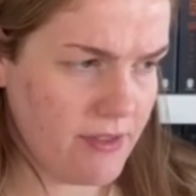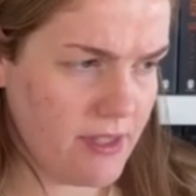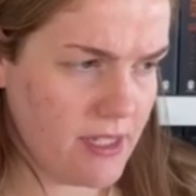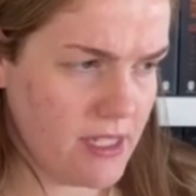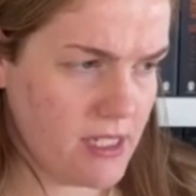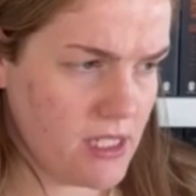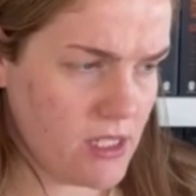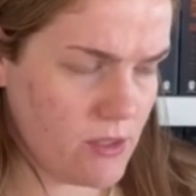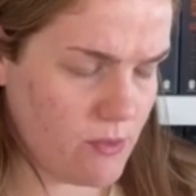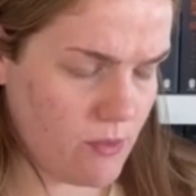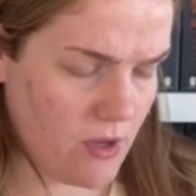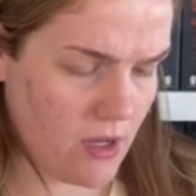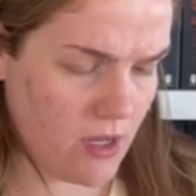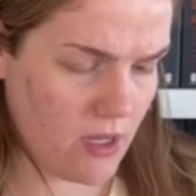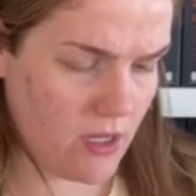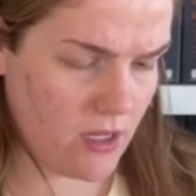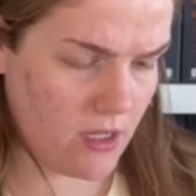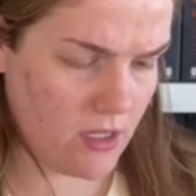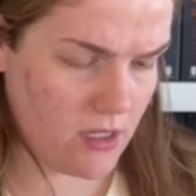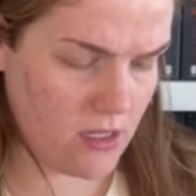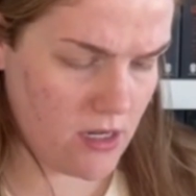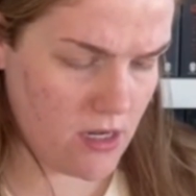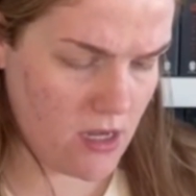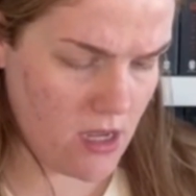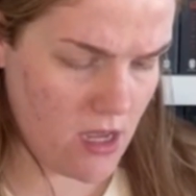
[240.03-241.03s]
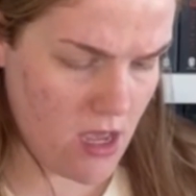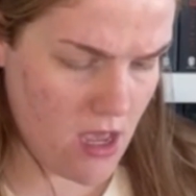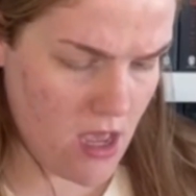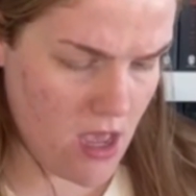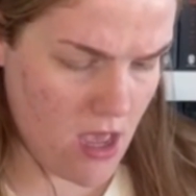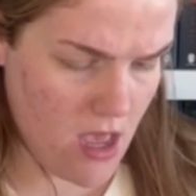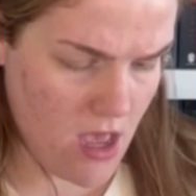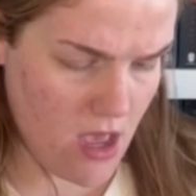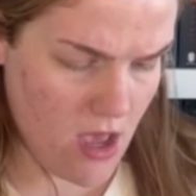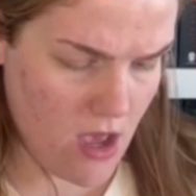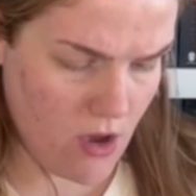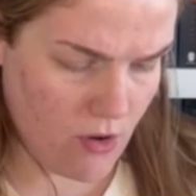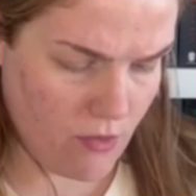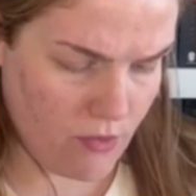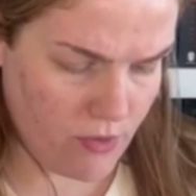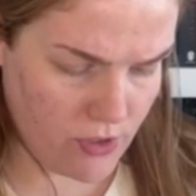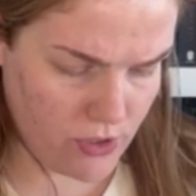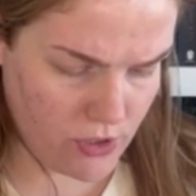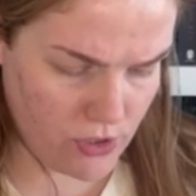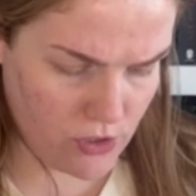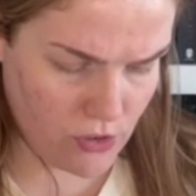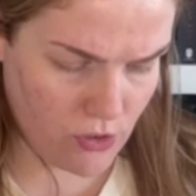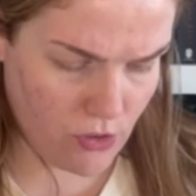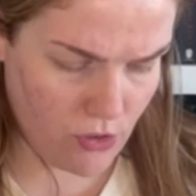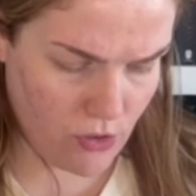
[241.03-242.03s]
this one
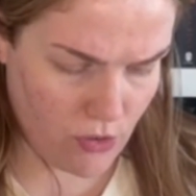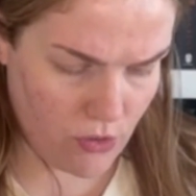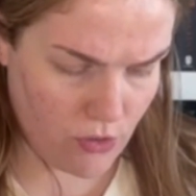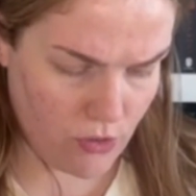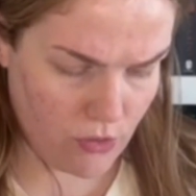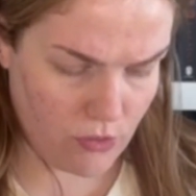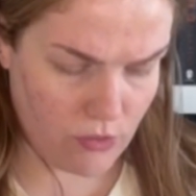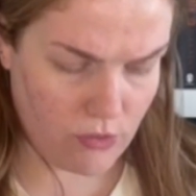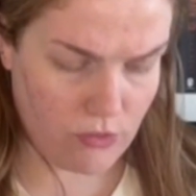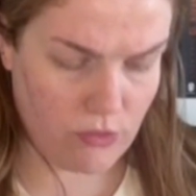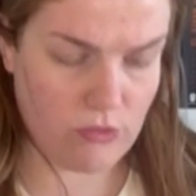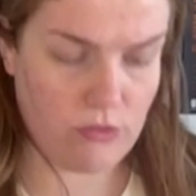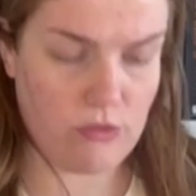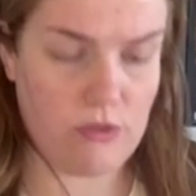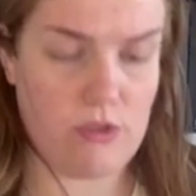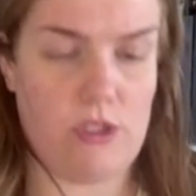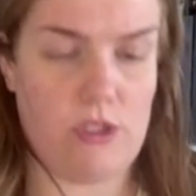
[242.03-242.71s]
was called